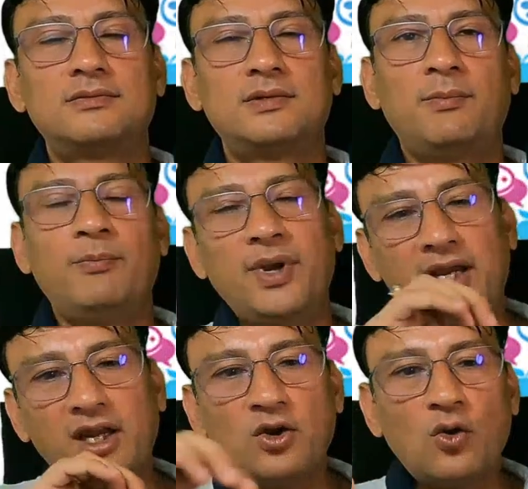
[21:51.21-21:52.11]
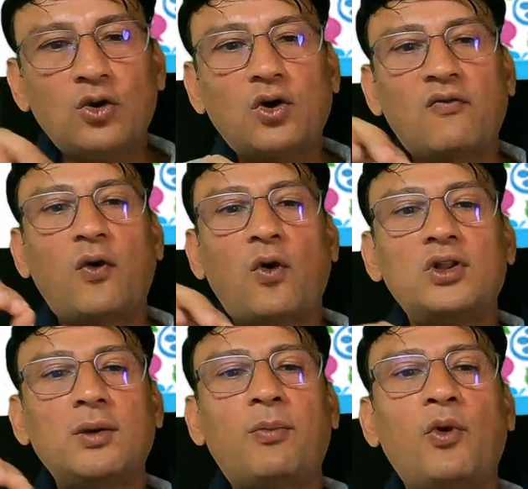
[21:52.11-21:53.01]
Make a note of all the
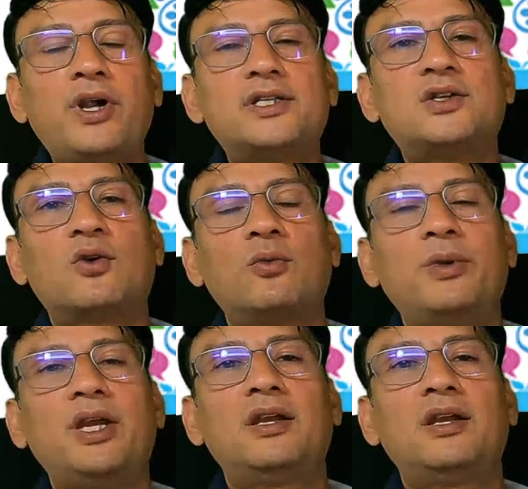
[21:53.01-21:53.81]
points you're going to be